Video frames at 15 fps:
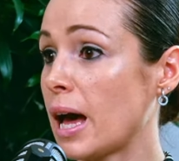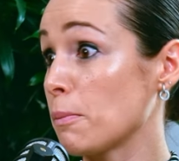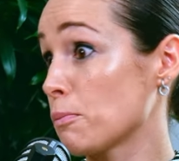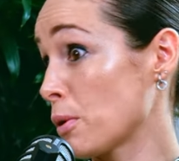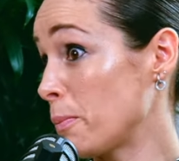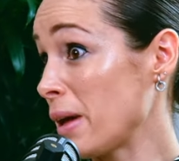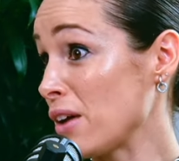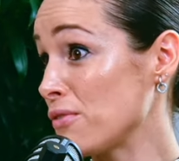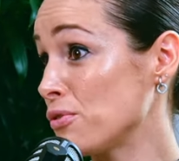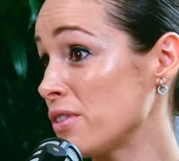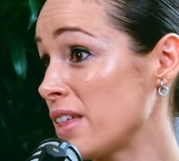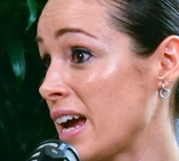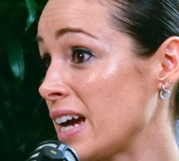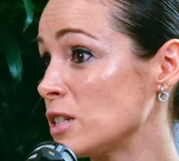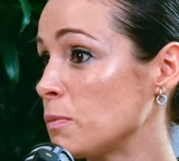prepare for
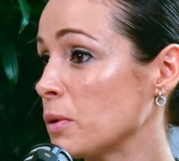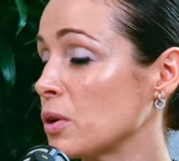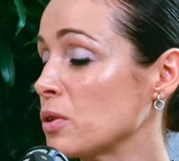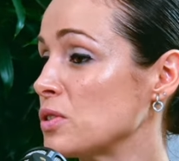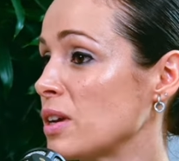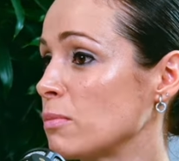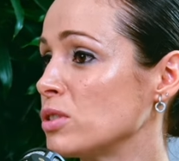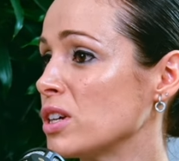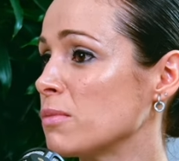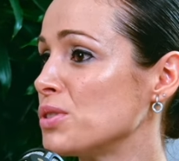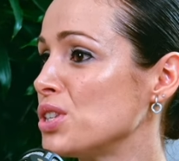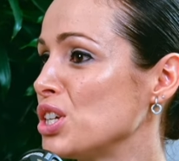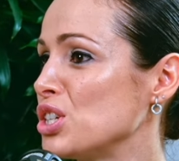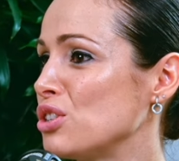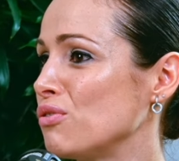that, because
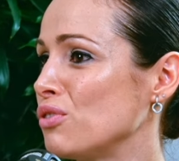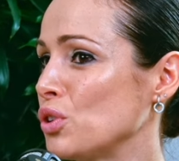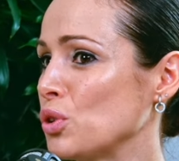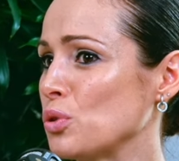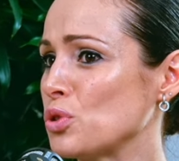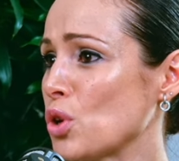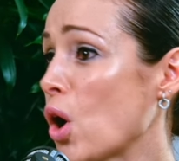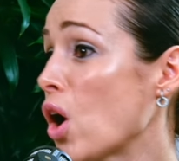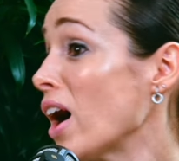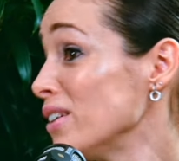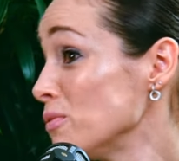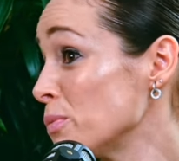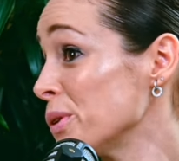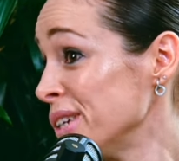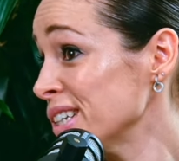sometimes interviews are
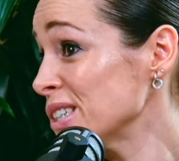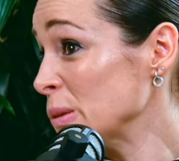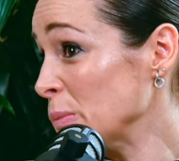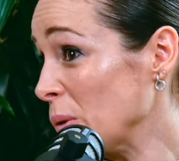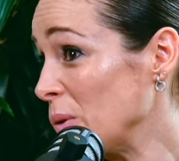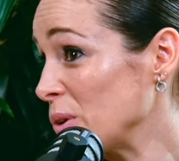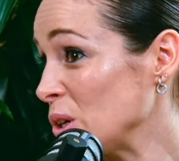unpredictable.